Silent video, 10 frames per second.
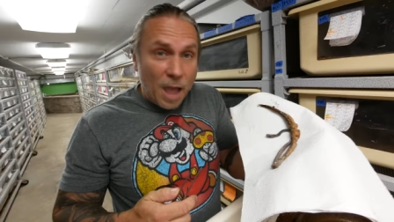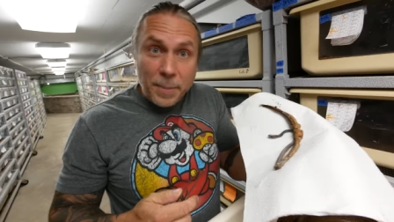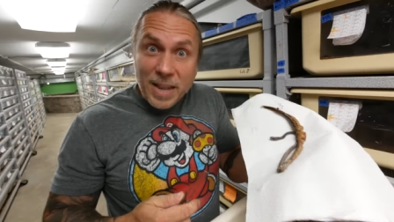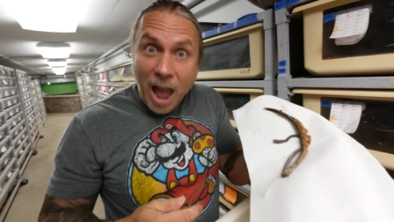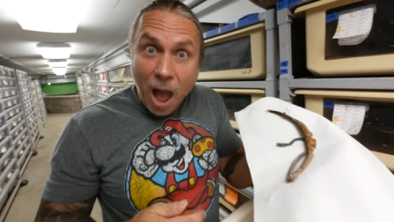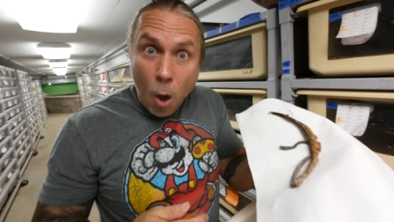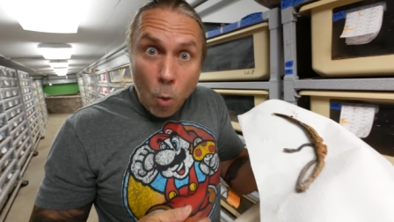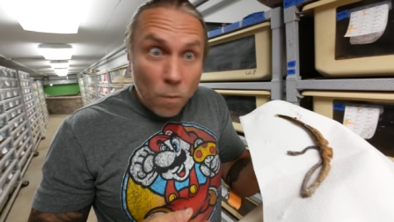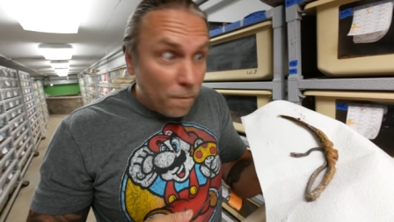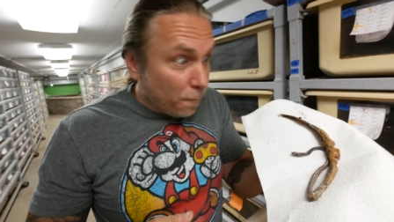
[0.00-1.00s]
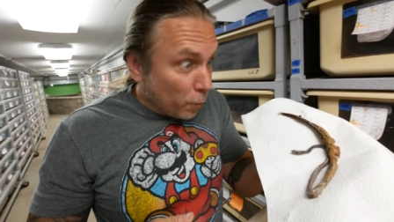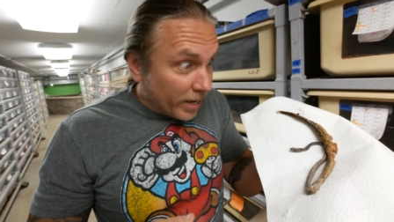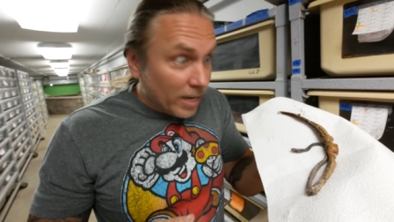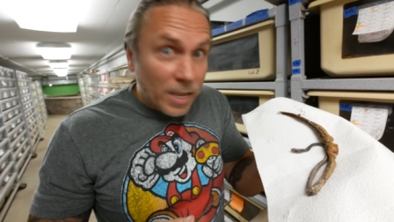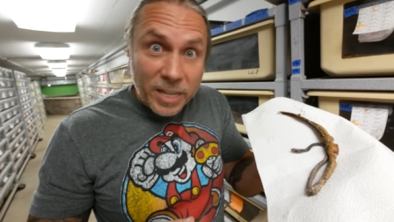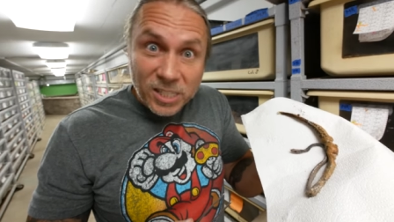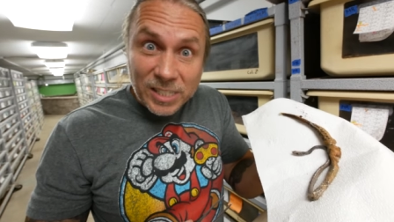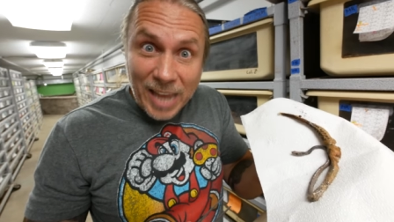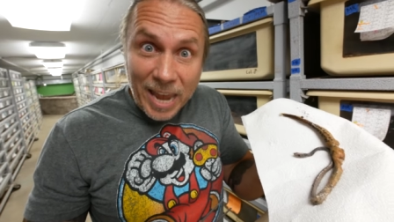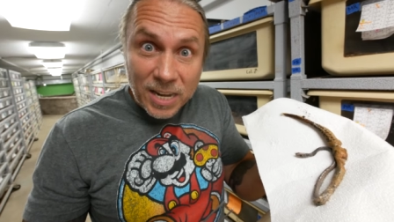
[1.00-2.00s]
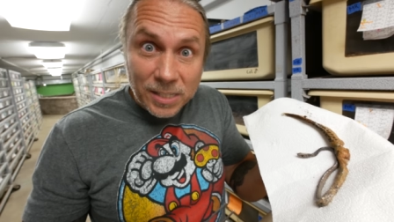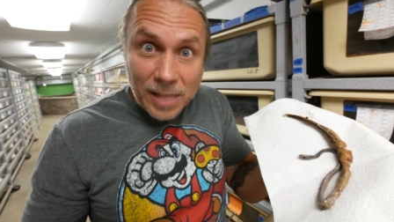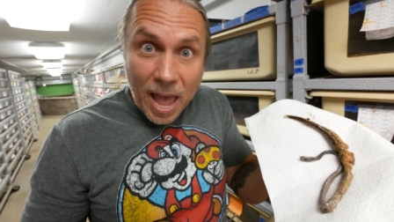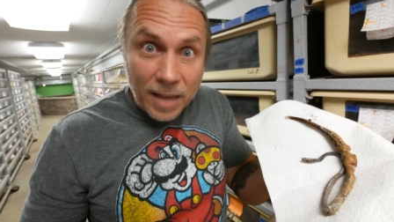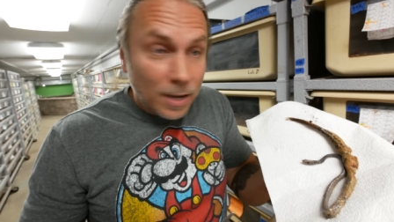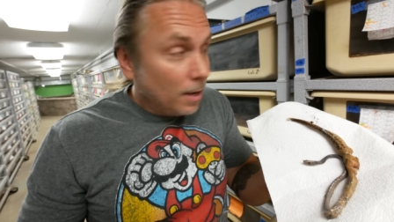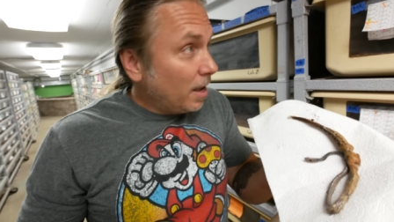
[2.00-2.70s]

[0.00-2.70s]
I mean, how freaking insane is that?